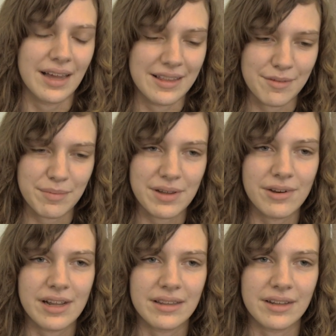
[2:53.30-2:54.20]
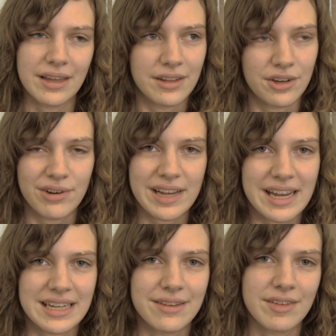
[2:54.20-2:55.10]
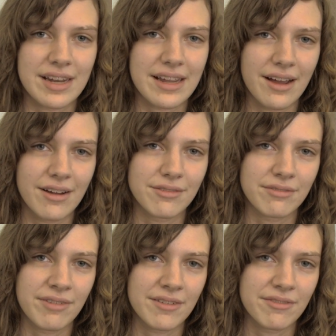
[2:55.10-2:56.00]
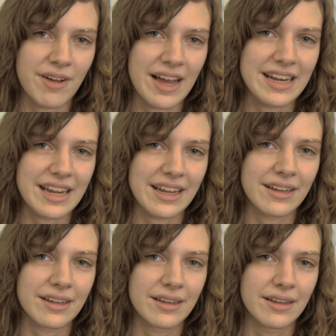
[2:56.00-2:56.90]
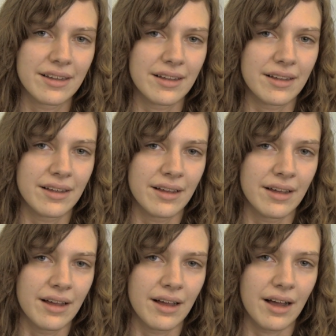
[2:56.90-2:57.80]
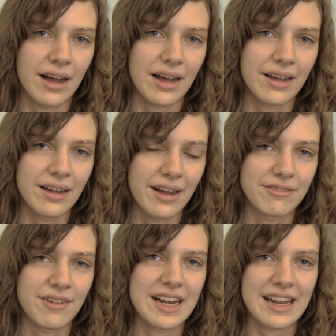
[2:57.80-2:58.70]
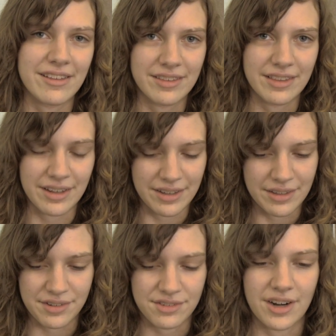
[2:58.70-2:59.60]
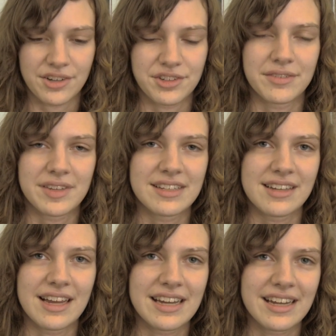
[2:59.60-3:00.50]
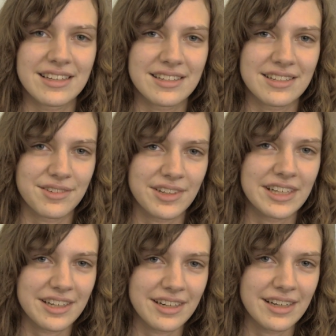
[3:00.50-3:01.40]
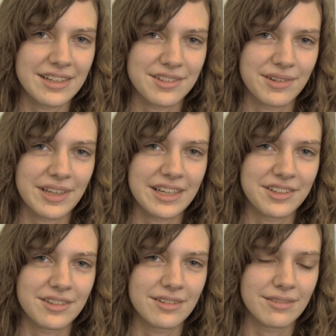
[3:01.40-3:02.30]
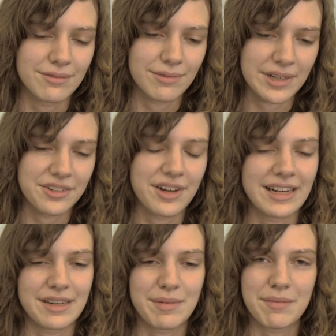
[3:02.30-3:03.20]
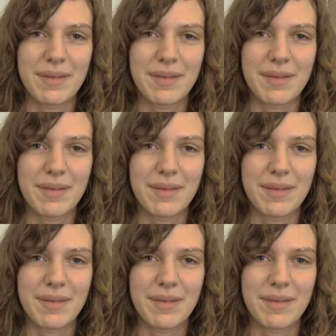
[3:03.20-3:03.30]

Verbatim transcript: And the beauty and the creativity of finding the structure of these ideas is really what attracted me to